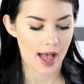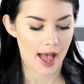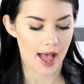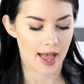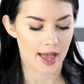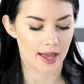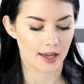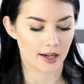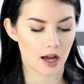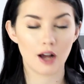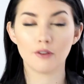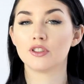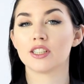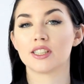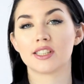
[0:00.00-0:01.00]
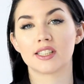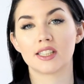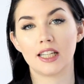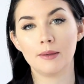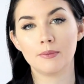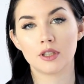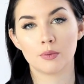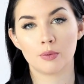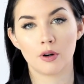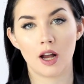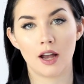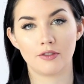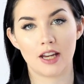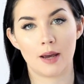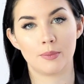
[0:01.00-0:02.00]
And after
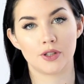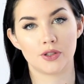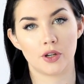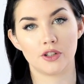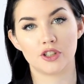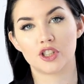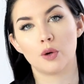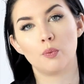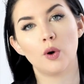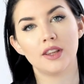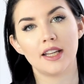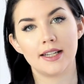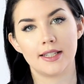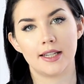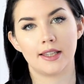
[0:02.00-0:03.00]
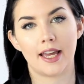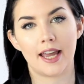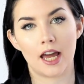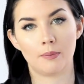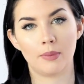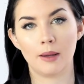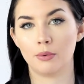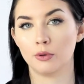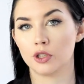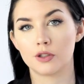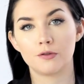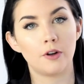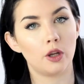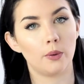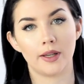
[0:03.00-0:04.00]
sleep-deprived episodes, so what they did, they had people
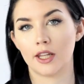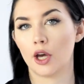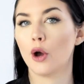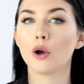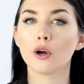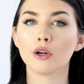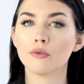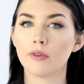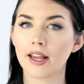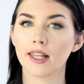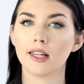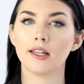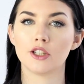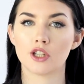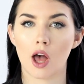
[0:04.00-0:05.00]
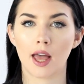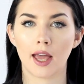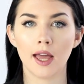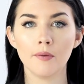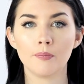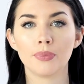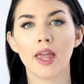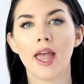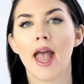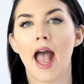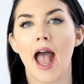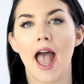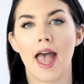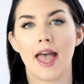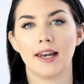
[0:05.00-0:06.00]
just following their own regular diet,
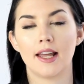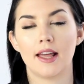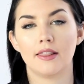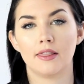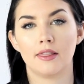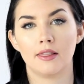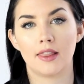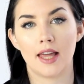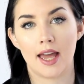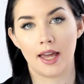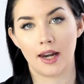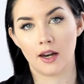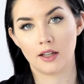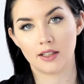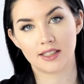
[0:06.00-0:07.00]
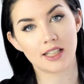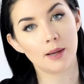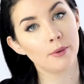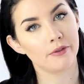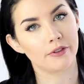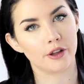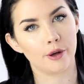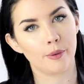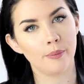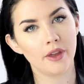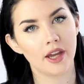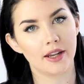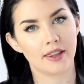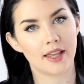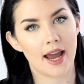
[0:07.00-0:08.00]
and then some of
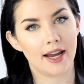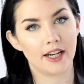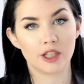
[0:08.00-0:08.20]
them, they